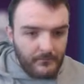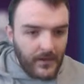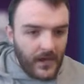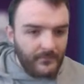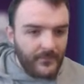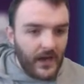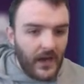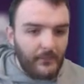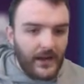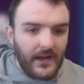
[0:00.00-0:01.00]
But
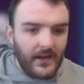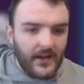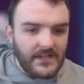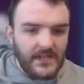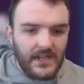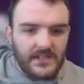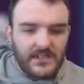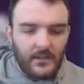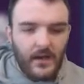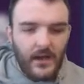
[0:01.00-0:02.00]
our bad luck has to end
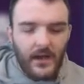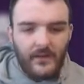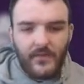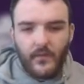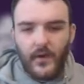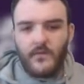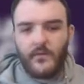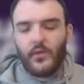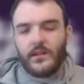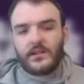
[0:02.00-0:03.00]
somewhere, and I'm very
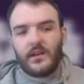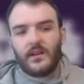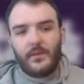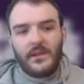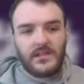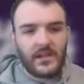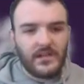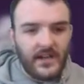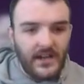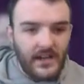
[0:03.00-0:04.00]
hopeful it's going to be
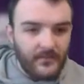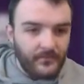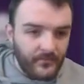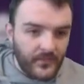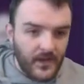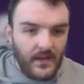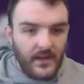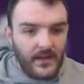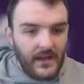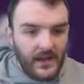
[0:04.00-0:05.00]
today.
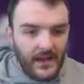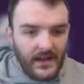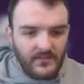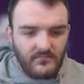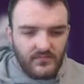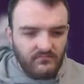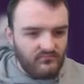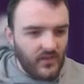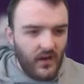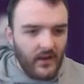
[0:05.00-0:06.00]
And
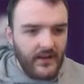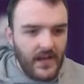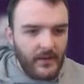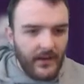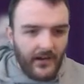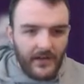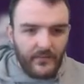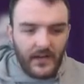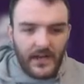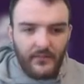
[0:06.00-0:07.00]
no idea about
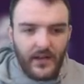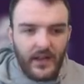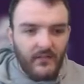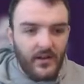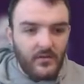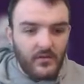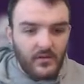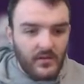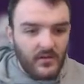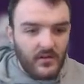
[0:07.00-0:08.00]
Ivan Cavallero.
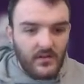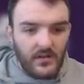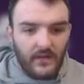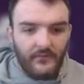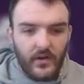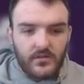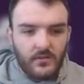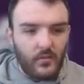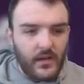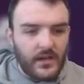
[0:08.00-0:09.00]
I'm focused
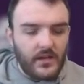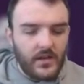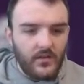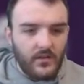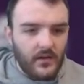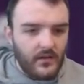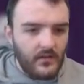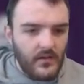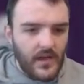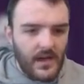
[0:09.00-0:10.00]
on what we can do.
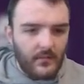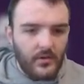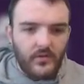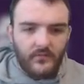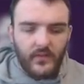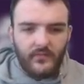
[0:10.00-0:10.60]
Yeah, I'm looking for a